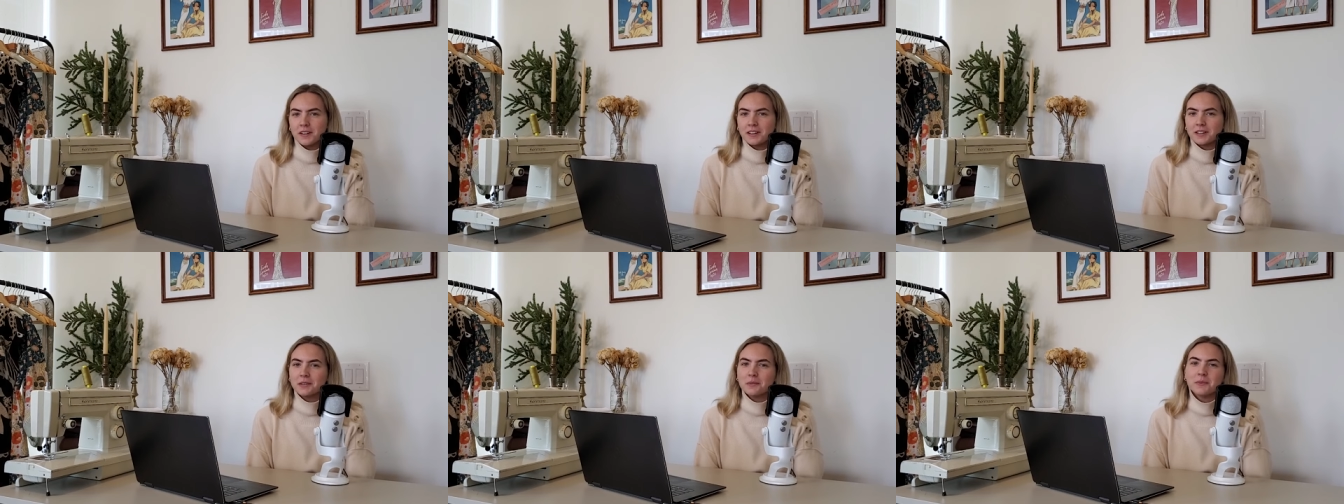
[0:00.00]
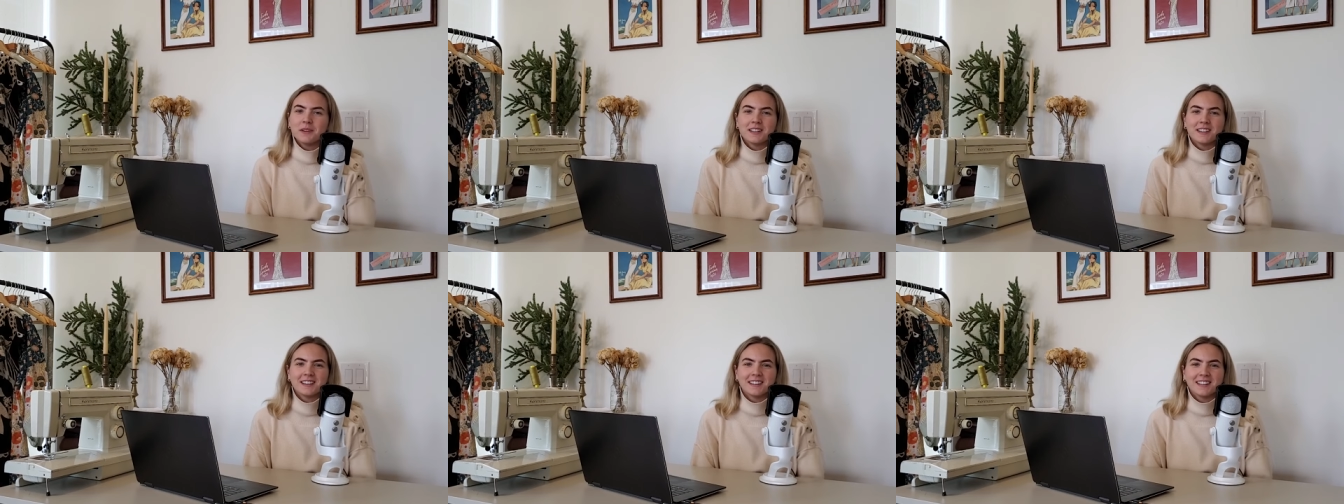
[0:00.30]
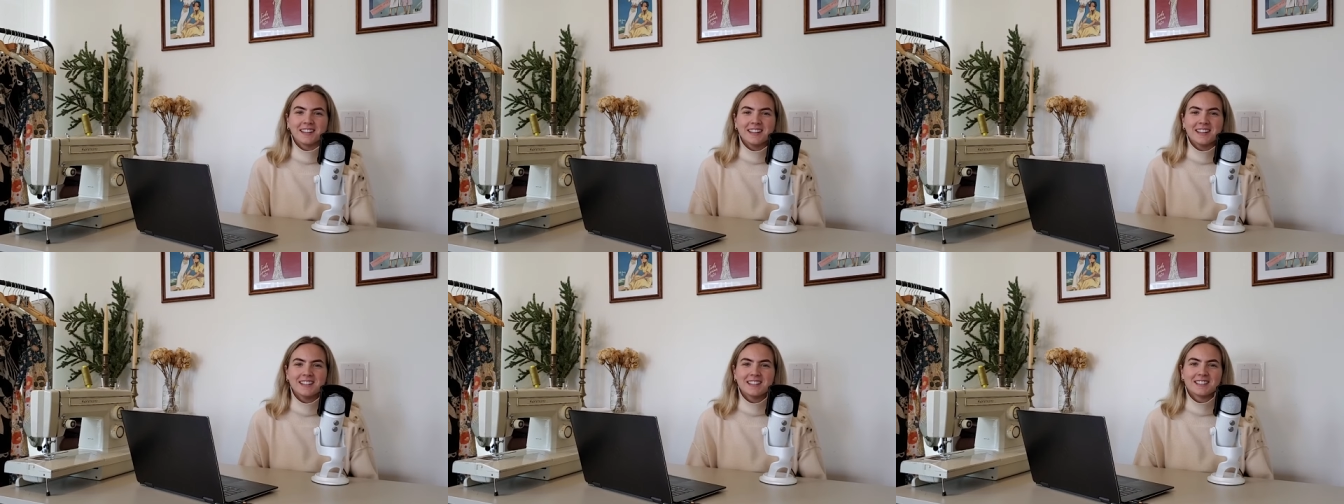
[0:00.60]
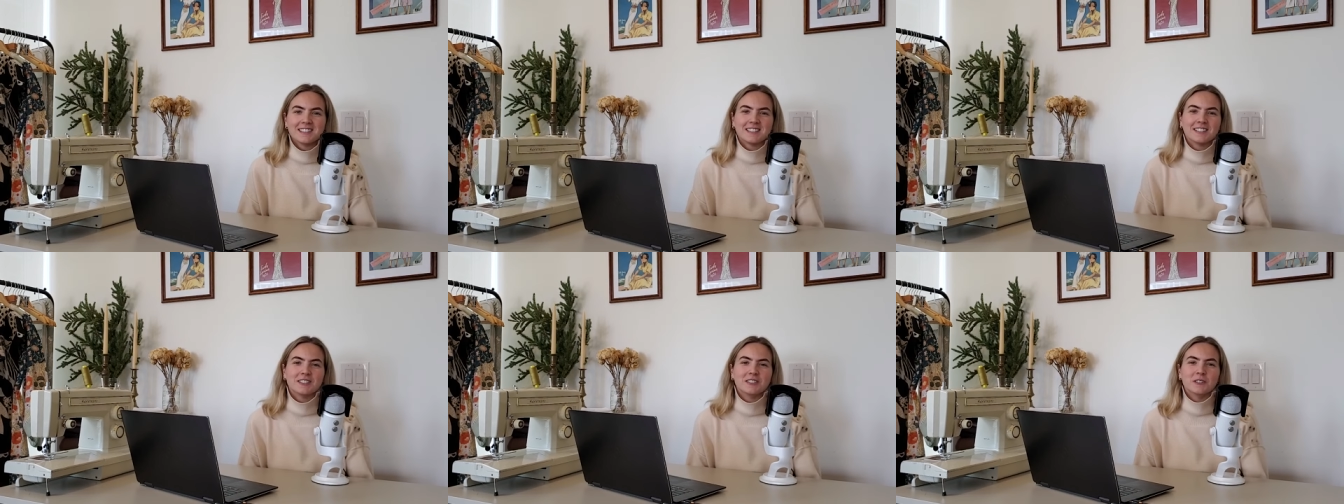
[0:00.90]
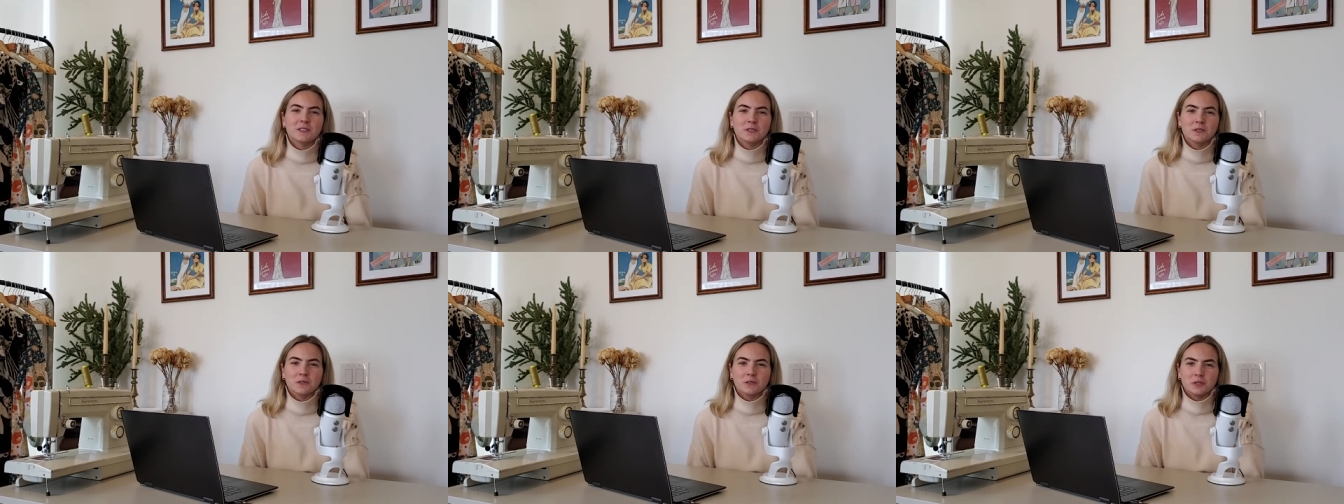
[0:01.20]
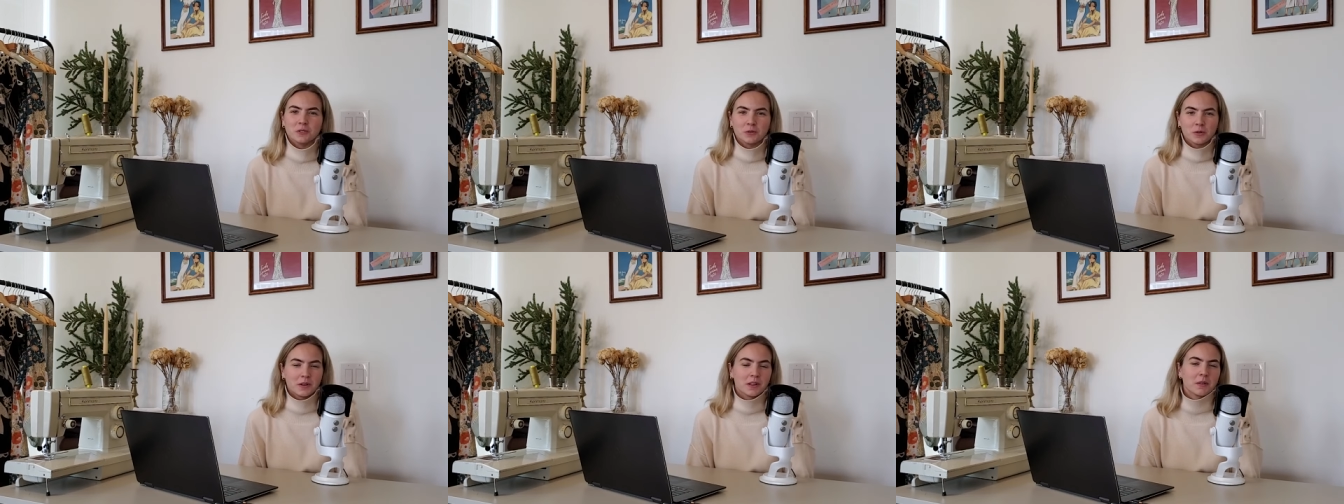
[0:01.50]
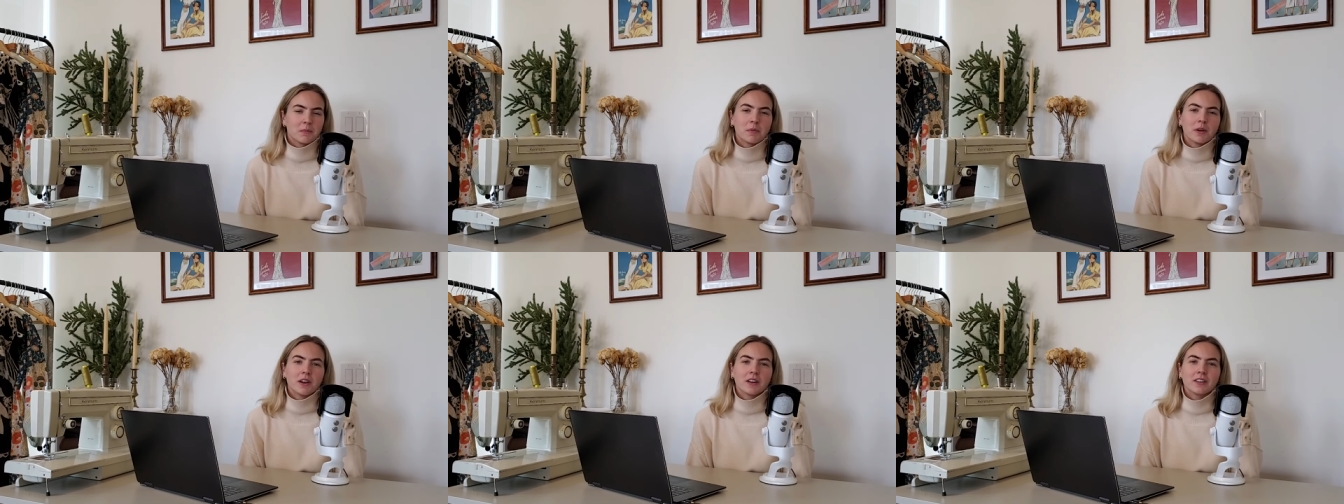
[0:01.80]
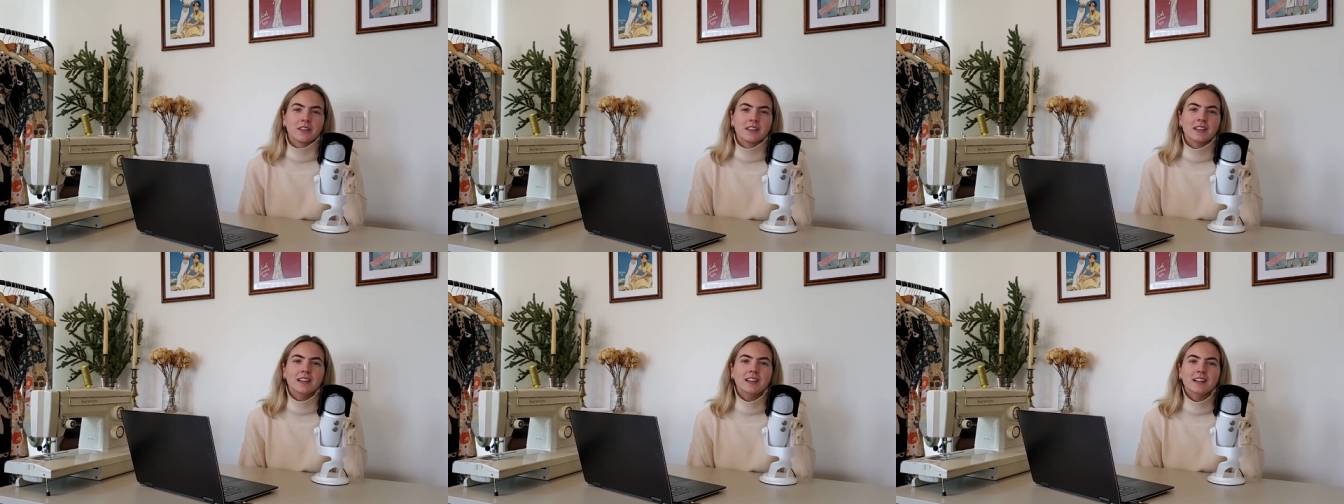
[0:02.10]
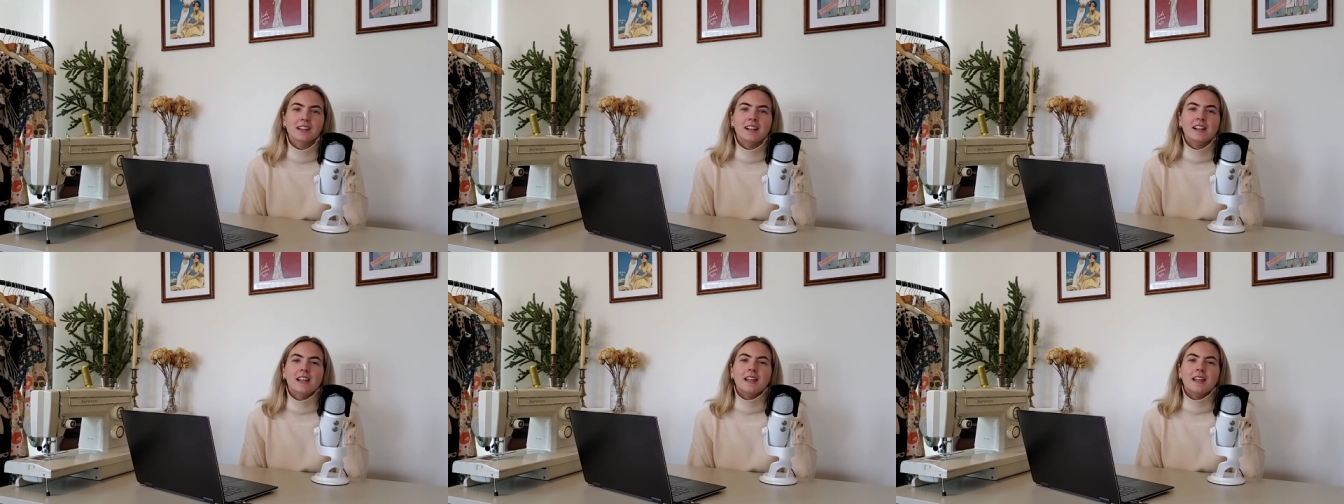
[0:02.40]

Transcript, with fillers: a little bit late to join the party,